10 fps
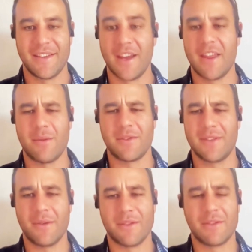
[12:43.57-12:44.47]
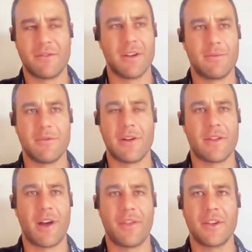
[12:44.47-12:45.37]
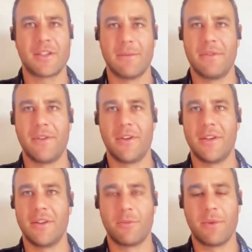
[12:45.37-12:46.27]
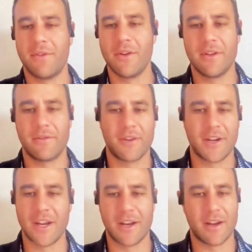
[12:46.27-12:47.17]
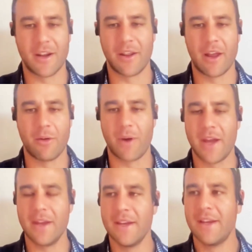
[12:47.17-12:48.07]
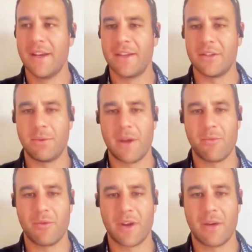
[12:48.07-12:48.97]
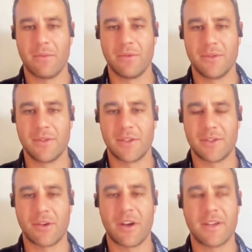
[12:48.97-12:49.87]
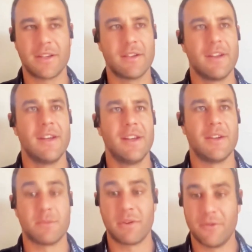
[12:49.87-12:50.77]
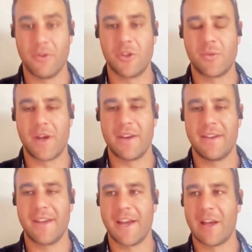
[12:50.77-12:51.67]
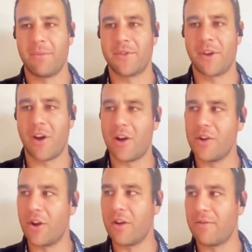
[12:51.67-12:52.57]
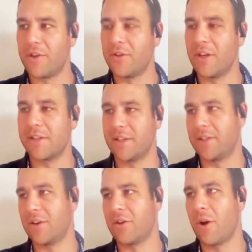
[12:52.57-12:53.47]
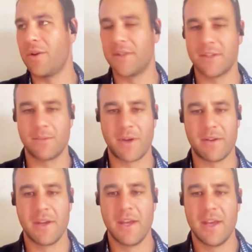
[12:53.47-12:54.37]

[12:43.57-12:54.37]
Yeah, that was incredible. I think it's going to be it'll be very different in another way. The Japan World Cup was exciting. It was my first one. So if I do get selected, I'll go into this one